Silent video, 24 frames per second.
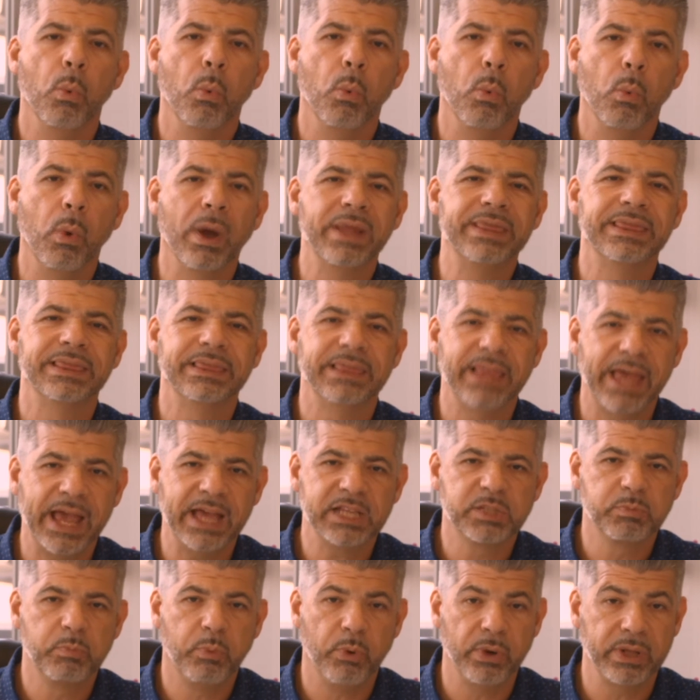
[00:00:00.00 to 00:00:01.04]
One
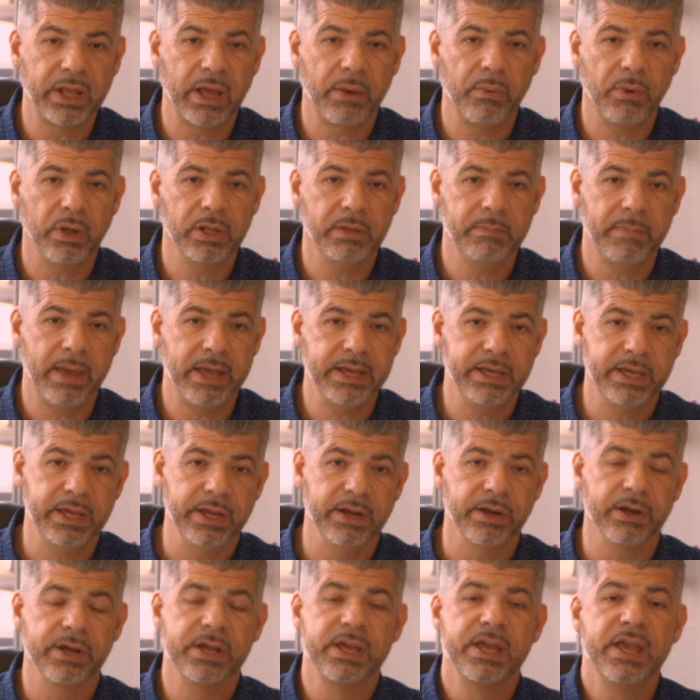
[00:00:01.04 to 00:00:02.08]
last point I want to make
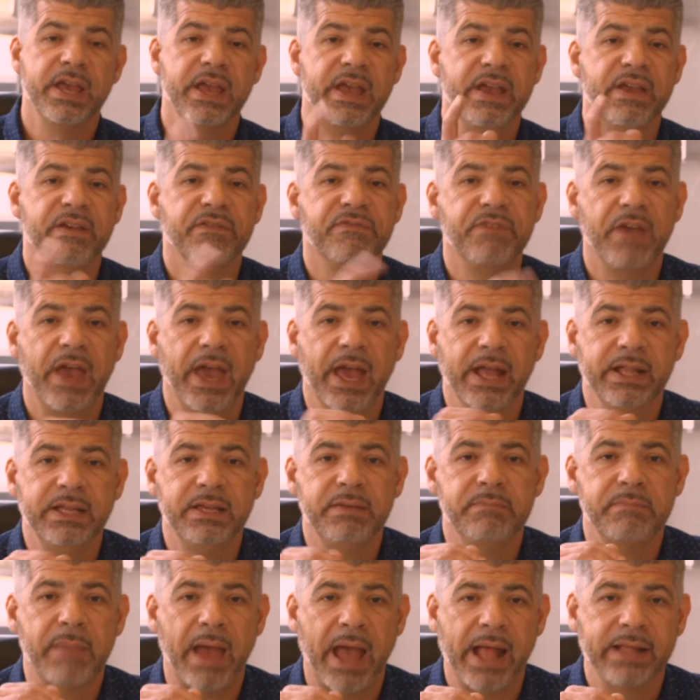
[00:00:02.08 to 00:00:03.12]
here. If
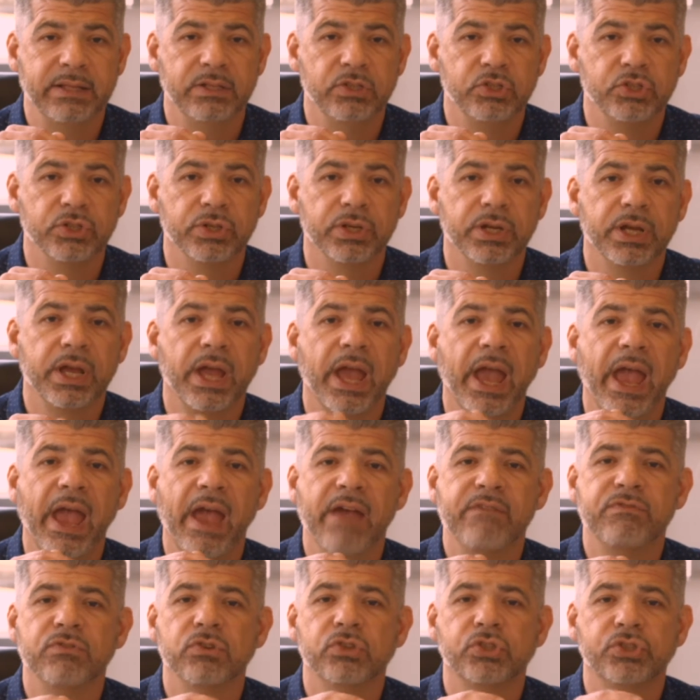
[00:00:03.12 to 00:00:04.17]
any manager
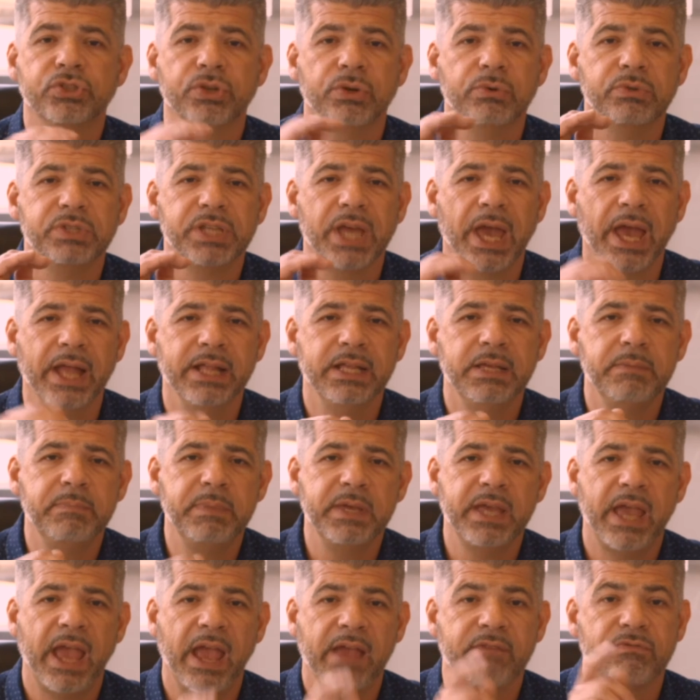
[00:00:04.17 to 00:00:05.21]
ever shows any
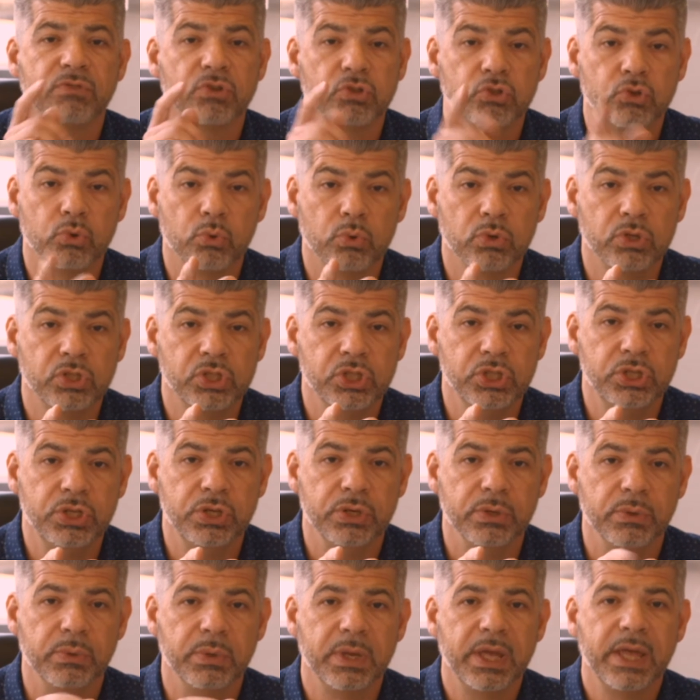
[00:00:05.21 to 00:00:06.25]
behavior towards
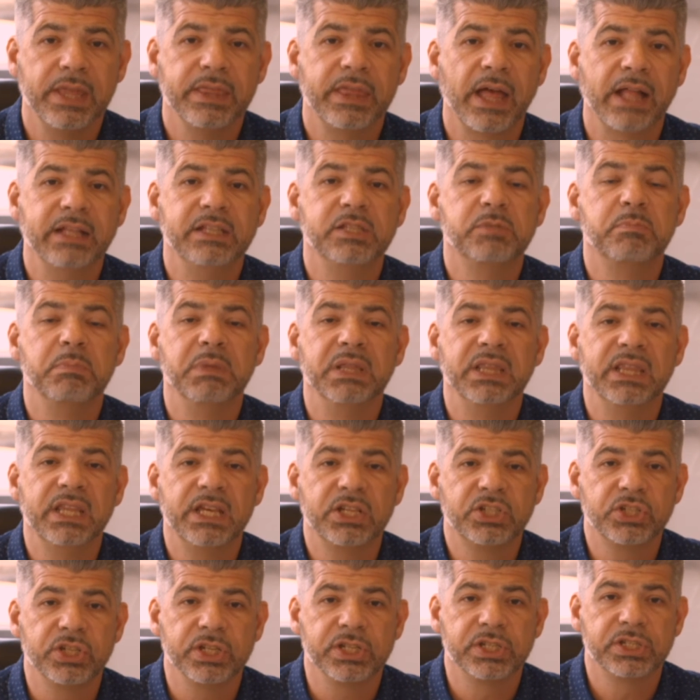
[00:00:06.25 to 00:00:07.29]
you that is
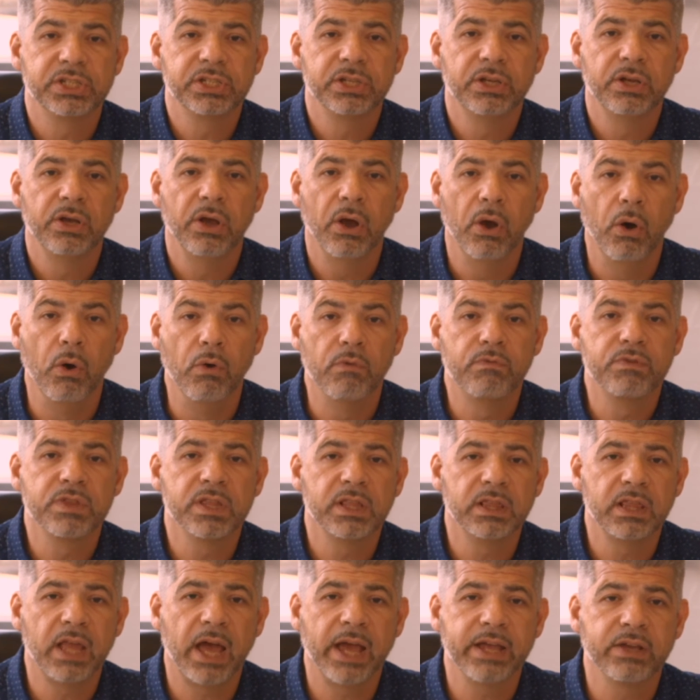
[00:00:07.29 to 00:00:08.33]
malicious, over the
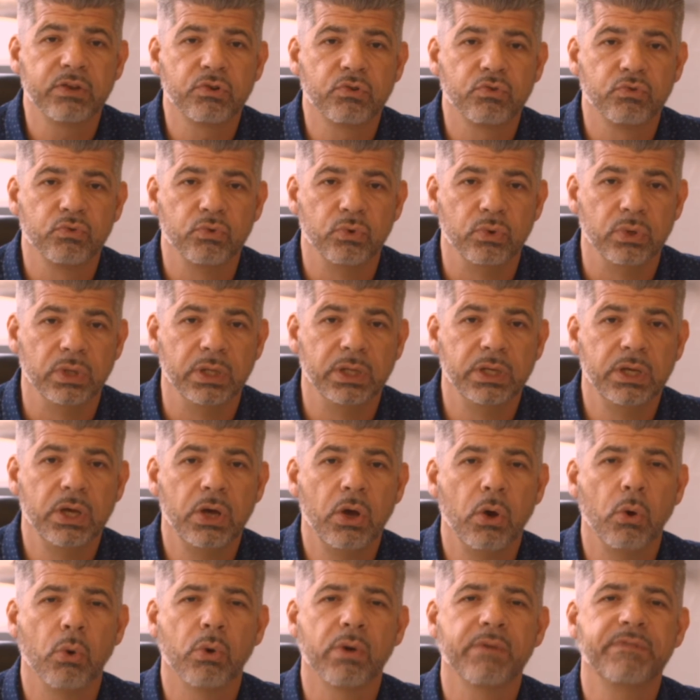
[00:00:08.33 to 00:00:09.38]
line cruel,
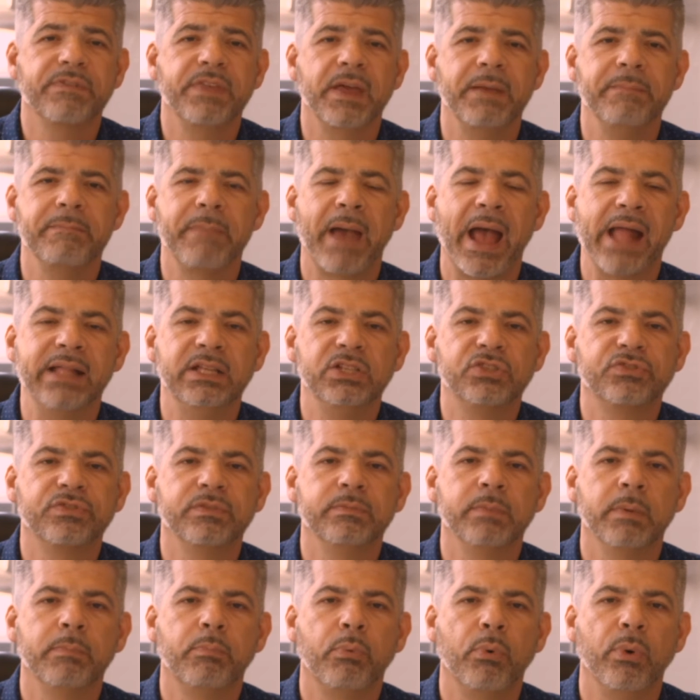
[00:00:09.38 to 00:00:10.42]
or if they manage
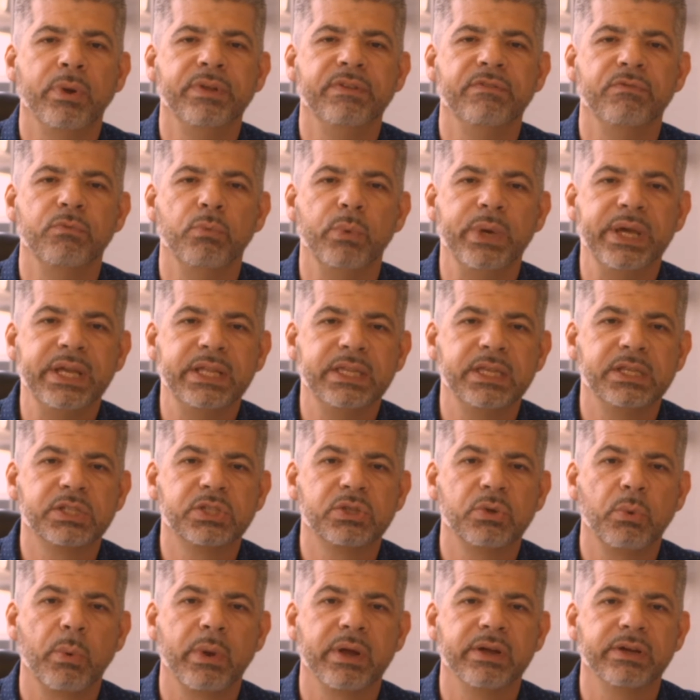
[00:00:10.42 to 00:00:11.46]
from a point of weakness
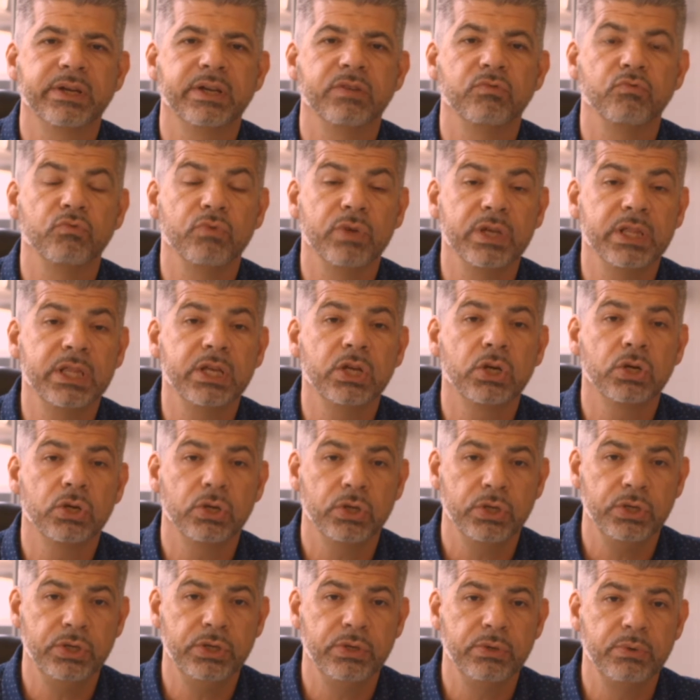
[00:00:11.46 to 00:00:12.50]
to where it can really
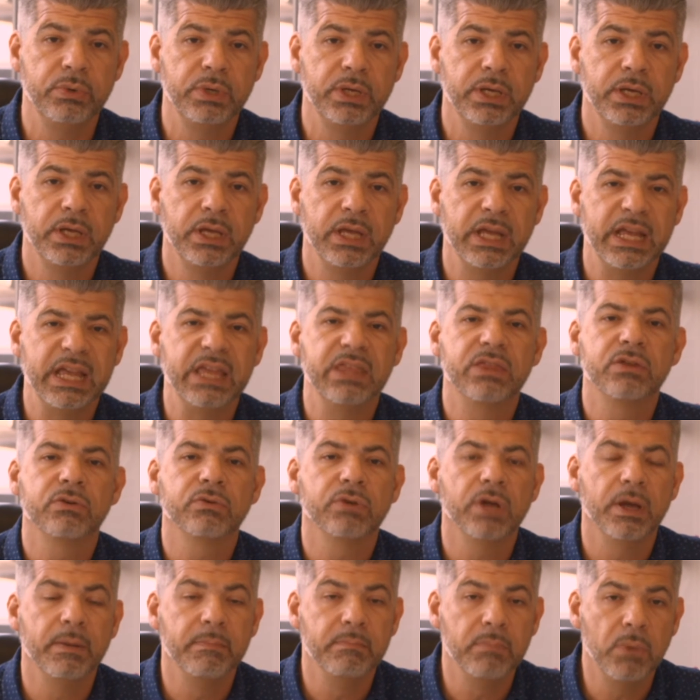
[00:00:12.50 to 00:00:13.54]
hurt you,
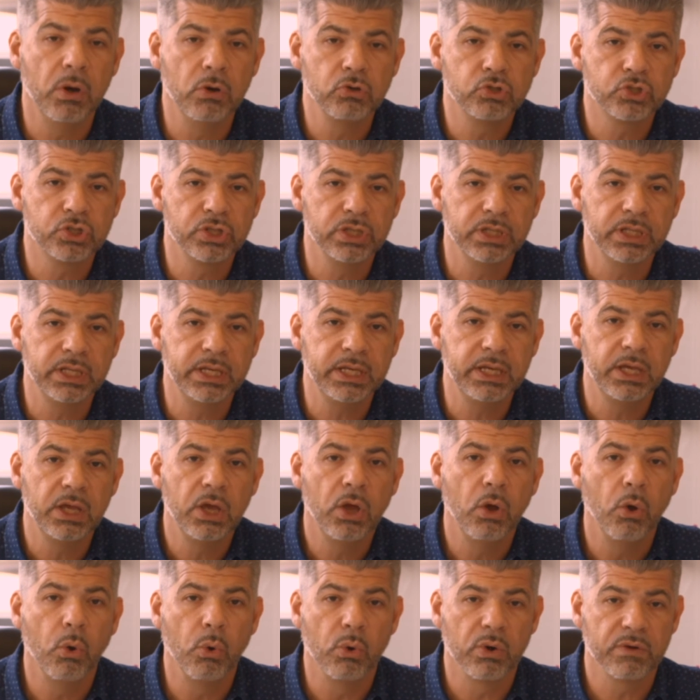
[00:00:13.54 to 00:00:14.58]
either emotionally
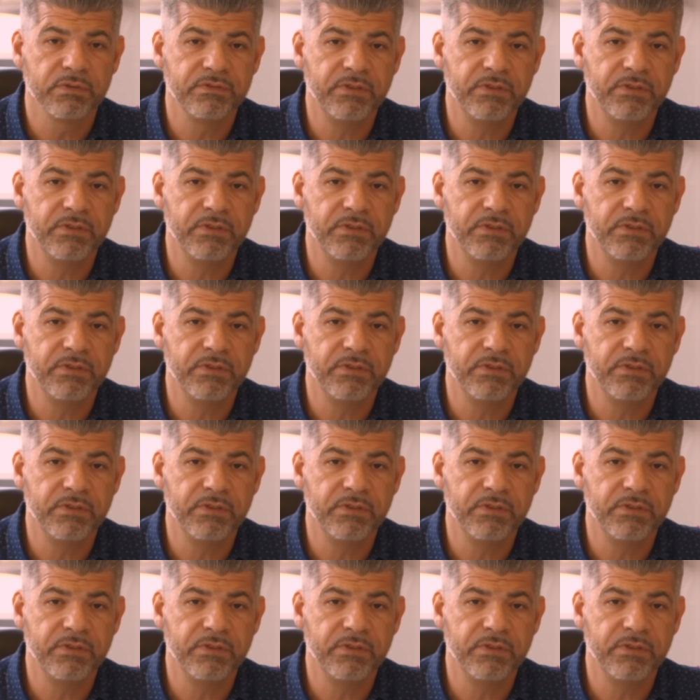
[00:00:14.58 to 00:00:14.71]
or